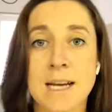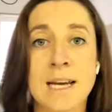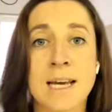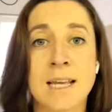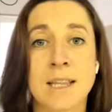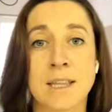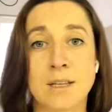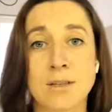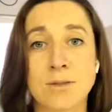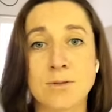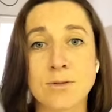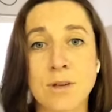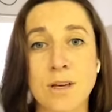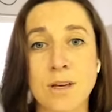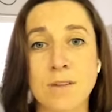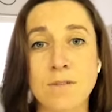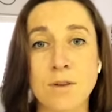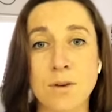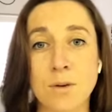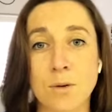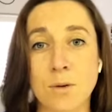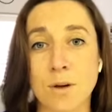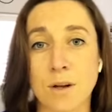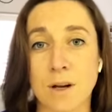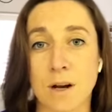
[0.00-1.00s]
This will give
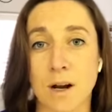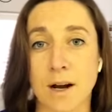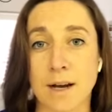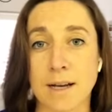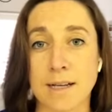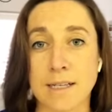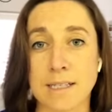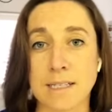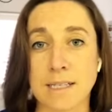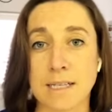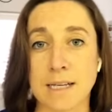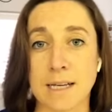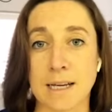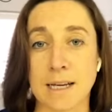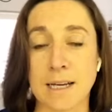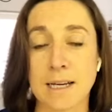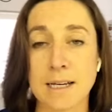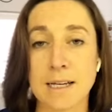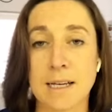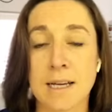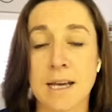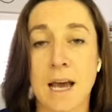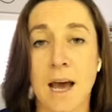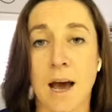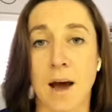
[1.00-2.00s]
you an idea
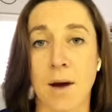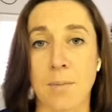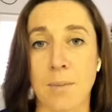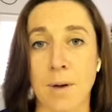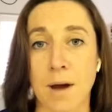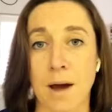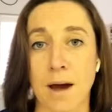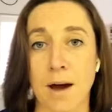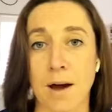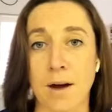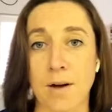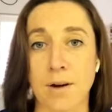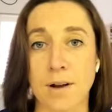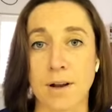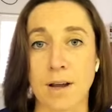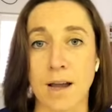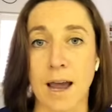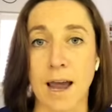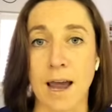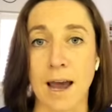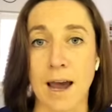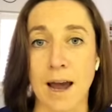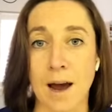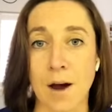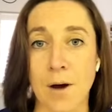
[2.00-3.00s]
about
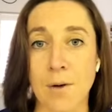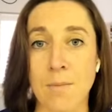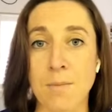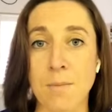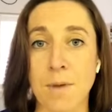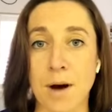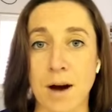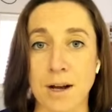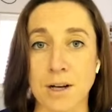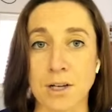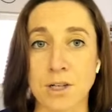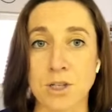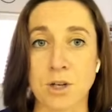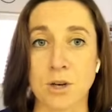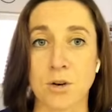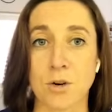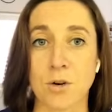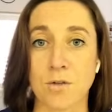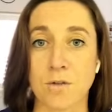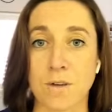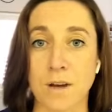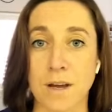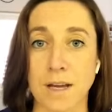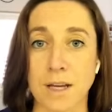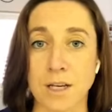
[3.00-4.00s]
how much
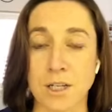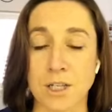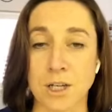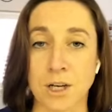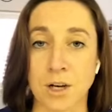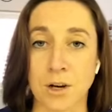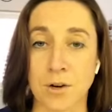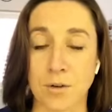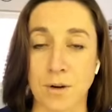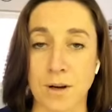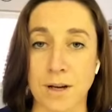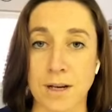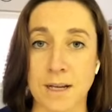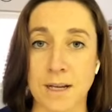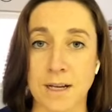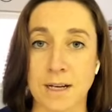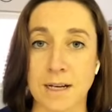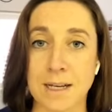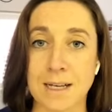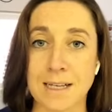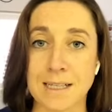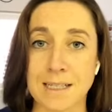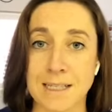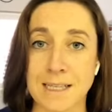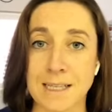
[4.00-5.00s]
of each ingredient
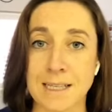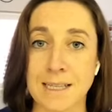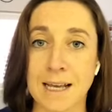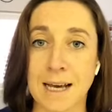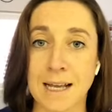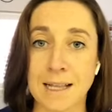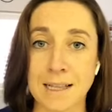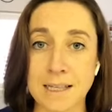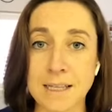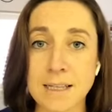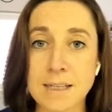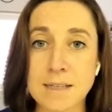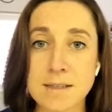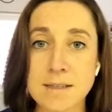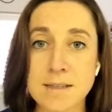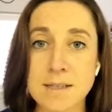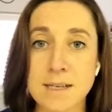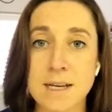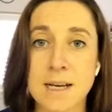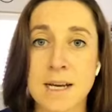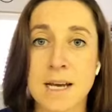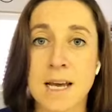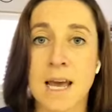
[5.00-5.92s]
is in that list.